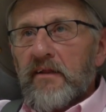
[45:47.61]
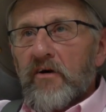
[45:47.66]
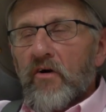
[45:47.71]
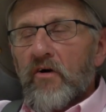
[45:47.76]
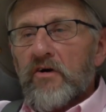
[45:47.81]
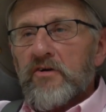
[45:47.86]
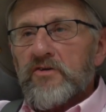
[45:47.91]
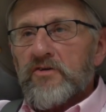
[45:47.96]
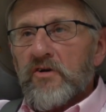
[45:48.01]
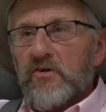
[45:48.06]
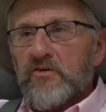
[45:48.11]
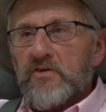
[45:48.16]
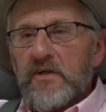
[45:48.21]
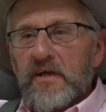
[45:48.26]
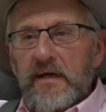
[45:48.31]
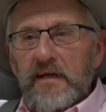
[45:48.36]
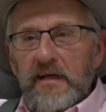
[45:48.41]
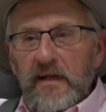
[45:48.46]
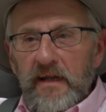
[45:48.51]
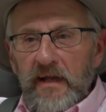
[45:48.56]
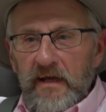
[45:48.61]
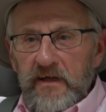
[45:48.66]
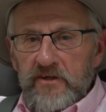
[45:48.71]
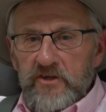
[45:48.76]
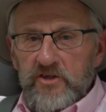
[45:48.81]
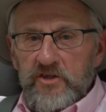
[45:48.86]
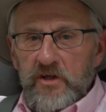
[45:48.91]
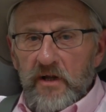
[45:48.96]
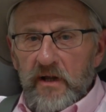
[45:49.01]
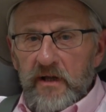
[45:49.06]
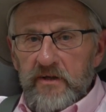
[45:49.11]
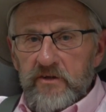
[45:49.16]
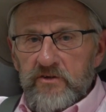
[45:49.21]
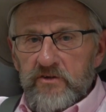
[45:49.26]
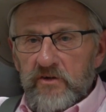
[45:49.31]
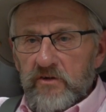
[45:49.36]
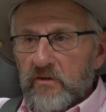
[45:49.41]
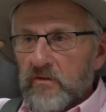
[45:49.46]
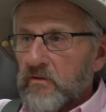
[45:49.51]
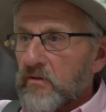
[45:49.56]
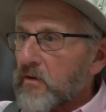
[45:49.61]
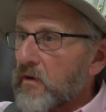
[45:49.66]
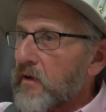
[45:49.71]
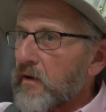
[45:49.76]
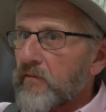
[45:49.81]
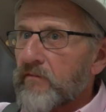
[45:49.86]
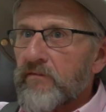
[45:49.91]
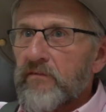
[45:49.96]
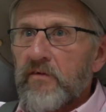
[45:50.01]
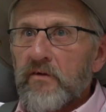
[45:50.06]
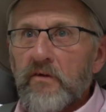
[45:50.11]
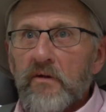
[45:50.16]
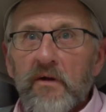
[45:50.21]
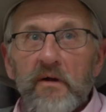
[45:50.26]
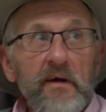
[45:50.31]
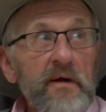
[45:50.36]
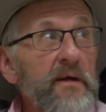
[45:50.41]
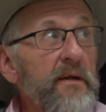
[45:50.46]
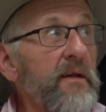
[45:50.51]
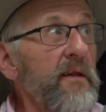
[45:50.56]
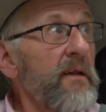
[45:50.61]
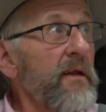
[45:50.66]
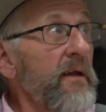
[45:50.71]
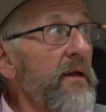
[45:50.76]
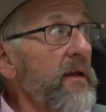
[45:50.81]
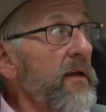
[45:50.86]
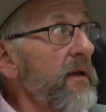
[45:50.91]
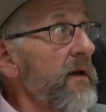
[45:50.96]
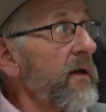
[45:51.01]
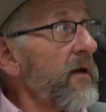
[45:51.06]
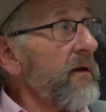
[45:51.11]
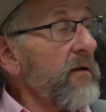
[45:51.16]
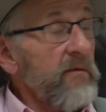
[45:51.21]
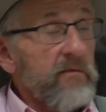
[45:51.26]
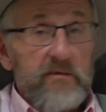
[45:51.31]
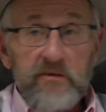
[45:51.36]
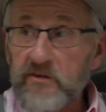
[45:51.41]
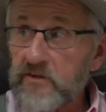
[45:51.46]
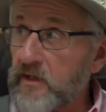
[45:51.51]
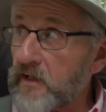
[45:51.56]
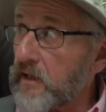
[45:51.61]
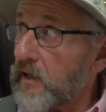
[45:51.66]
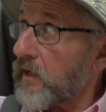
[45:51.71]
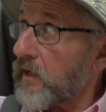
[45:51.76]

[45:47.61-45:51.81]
the Arkansas State Legislature, if you look at the city